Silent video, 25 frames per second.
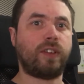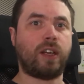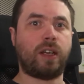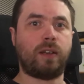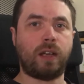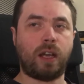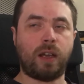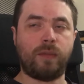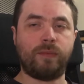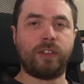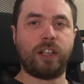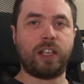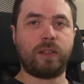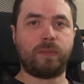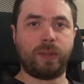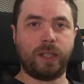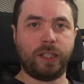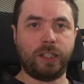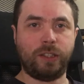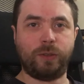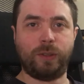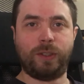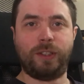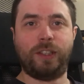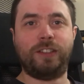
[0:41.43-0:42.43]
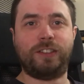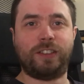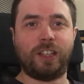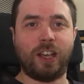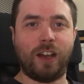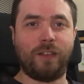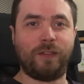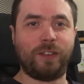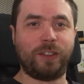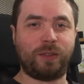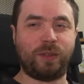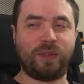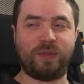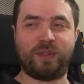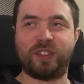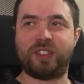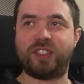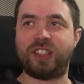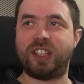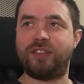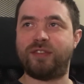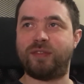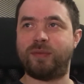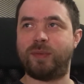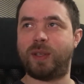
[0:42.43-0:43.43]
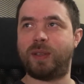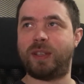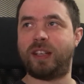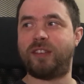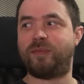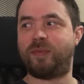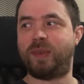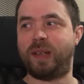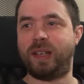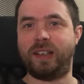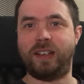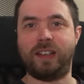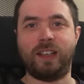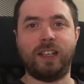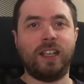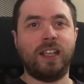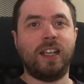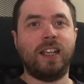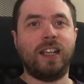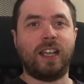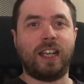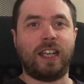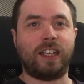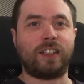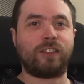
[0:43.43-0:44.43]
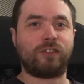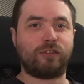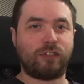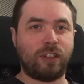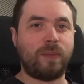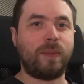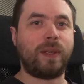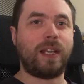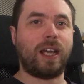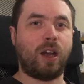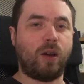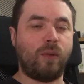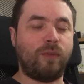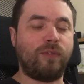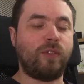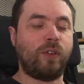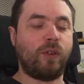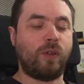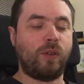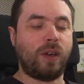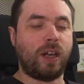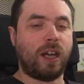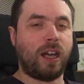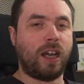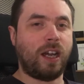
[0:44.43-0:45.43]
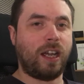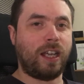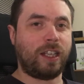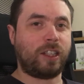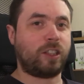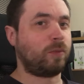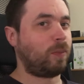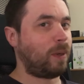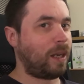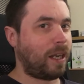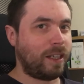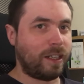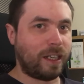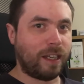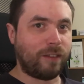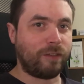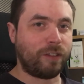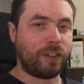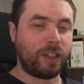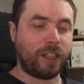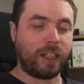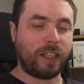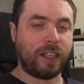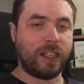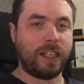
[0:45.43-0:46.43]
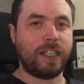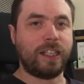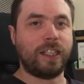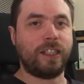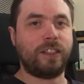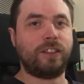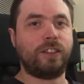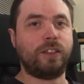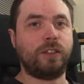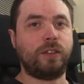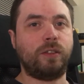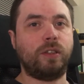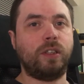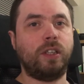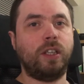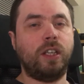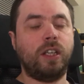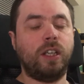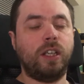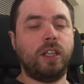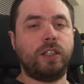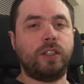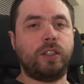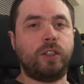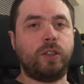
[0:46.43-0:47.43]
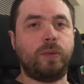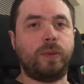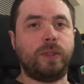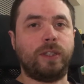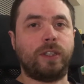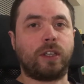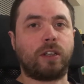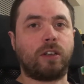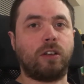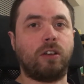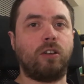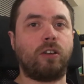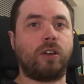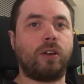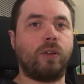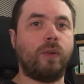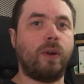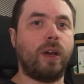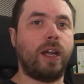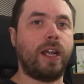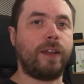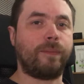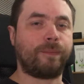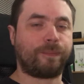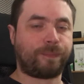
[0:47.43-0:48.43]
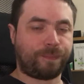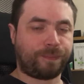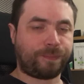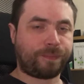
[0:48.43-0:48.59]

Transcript: I'm very pleased with the service we've received from them. They've been extremely helpful, explained everything needed to be done along the way.